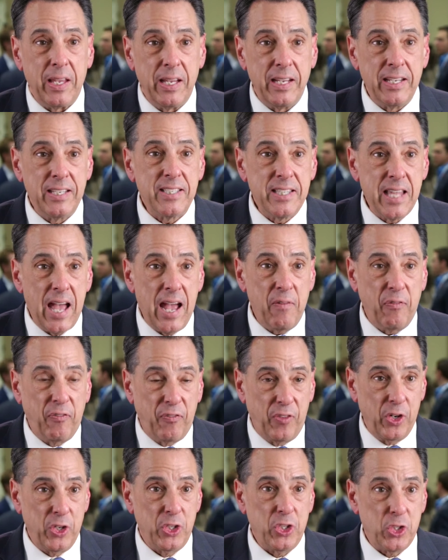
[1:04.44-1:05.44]
is that
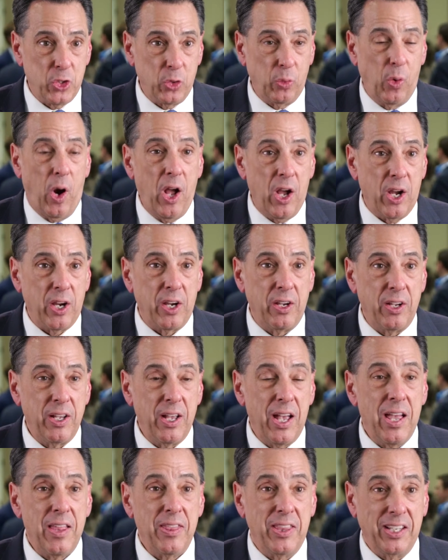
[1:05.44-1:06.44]
first drug
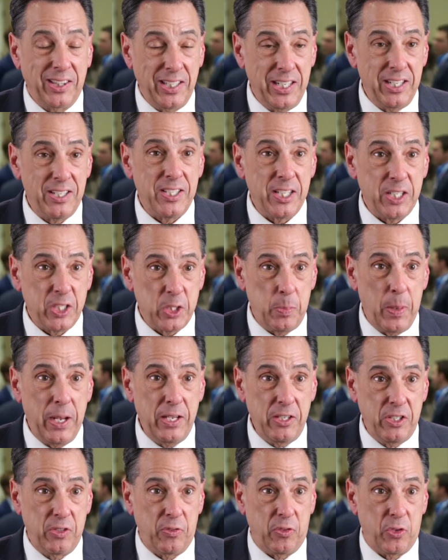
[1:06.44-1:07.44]
the least
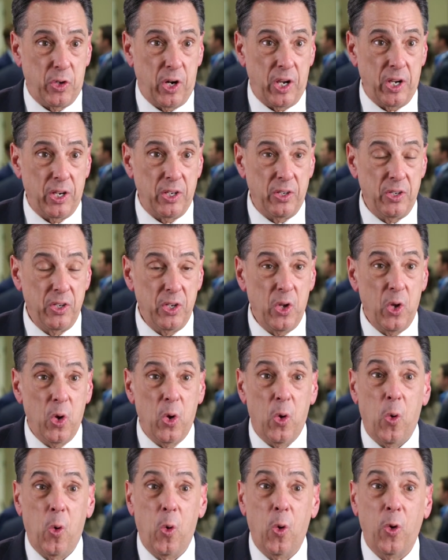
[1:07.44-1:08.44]
expensive drug,
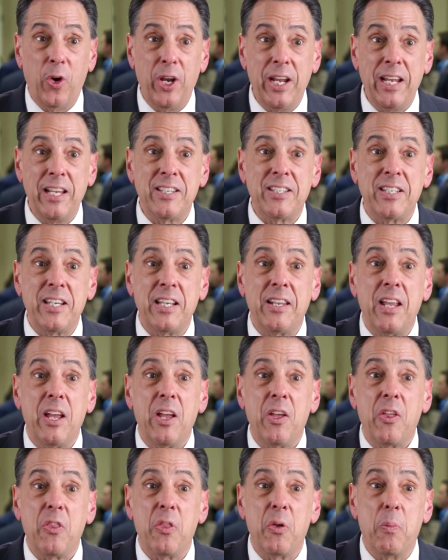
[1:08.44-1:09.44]
or is it
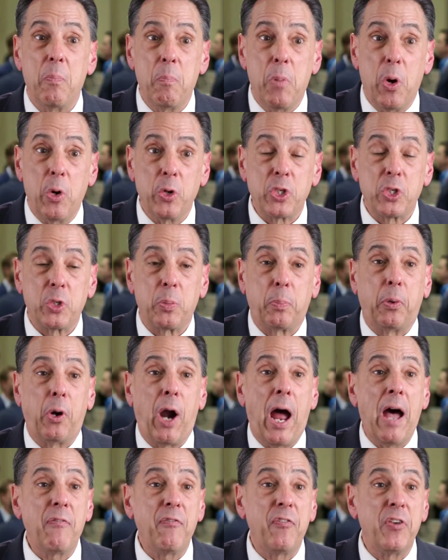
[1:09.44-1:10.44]
the most
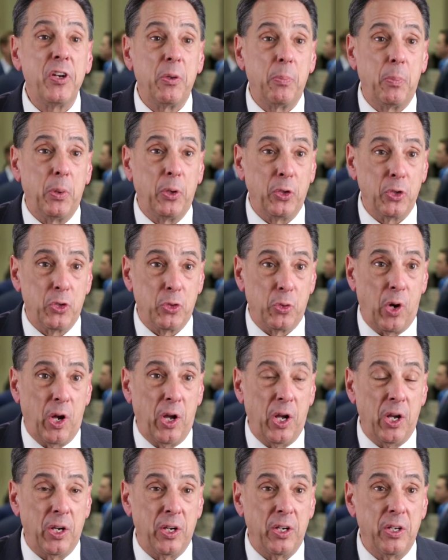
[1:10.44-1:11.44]
profitable
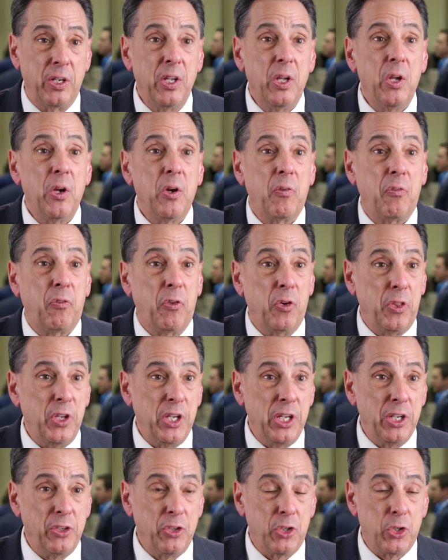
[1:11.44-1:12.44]
drug for
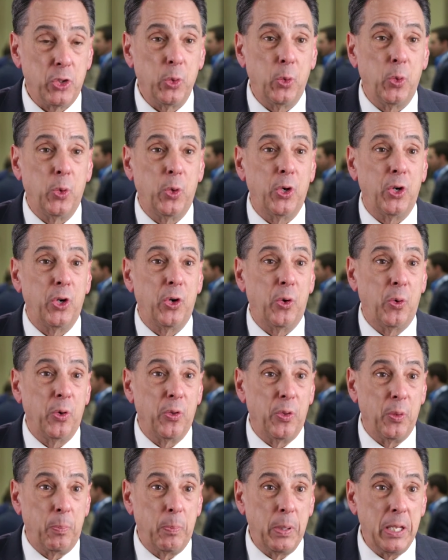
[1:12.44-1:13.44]
the insurer
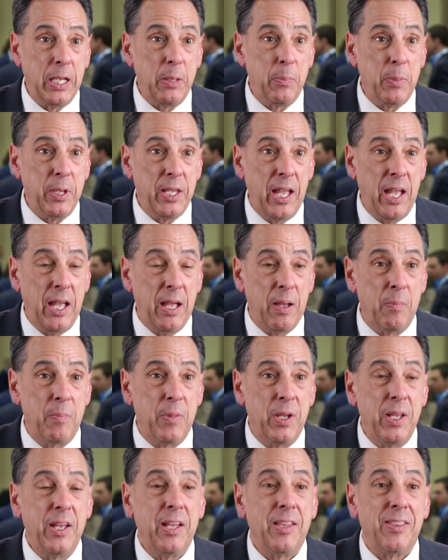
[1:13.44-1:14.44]
or the
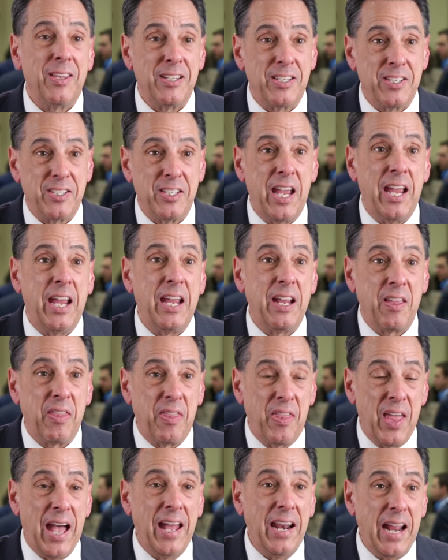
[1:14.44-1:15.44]
PBM that's
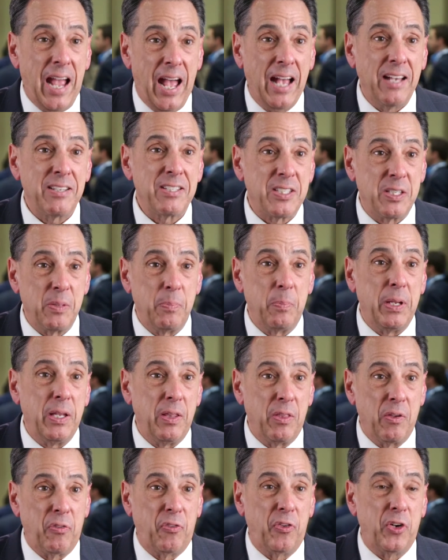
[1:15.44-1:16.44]
saying that has to
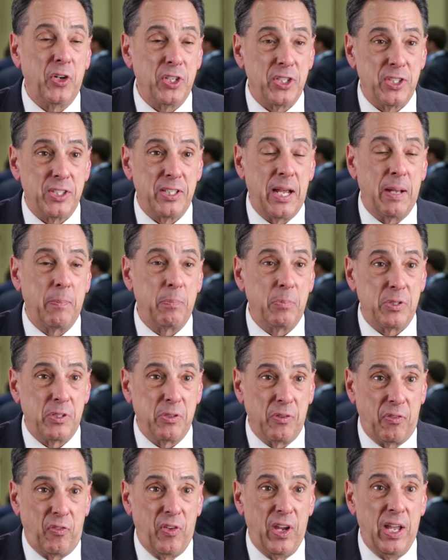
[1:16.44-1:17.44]
be the first step
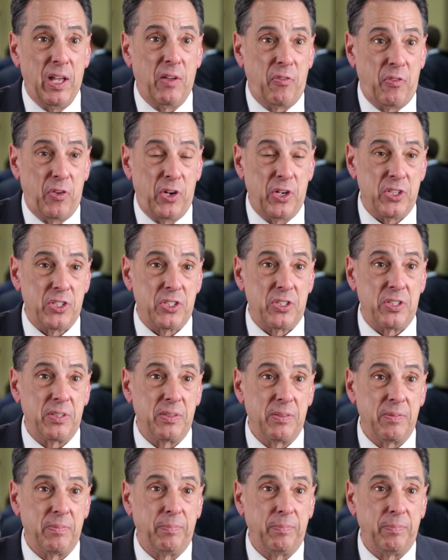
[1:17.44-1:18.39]
to fail first?